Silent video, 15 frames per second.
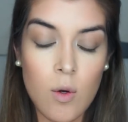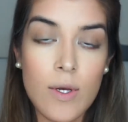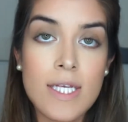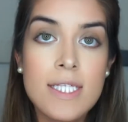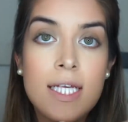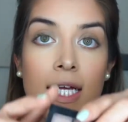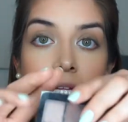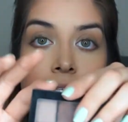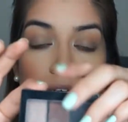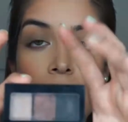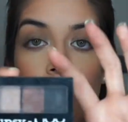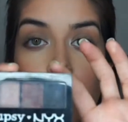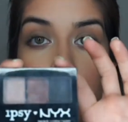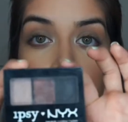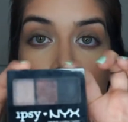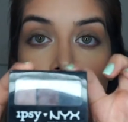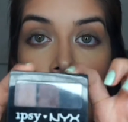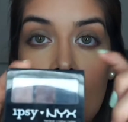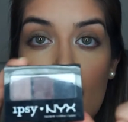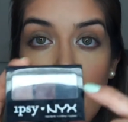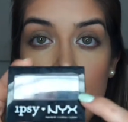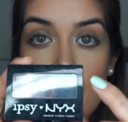always like to
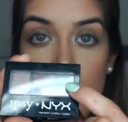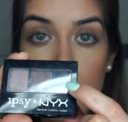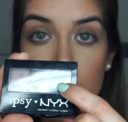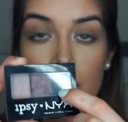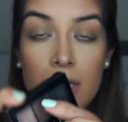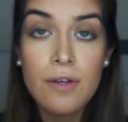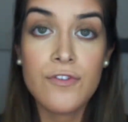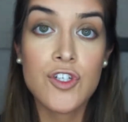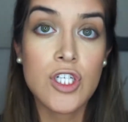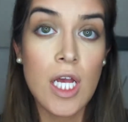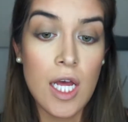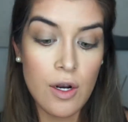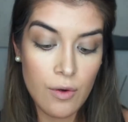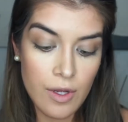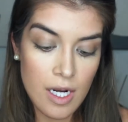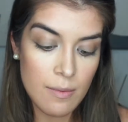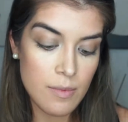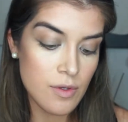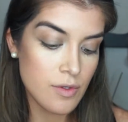apply a little bit of shadow, and I'm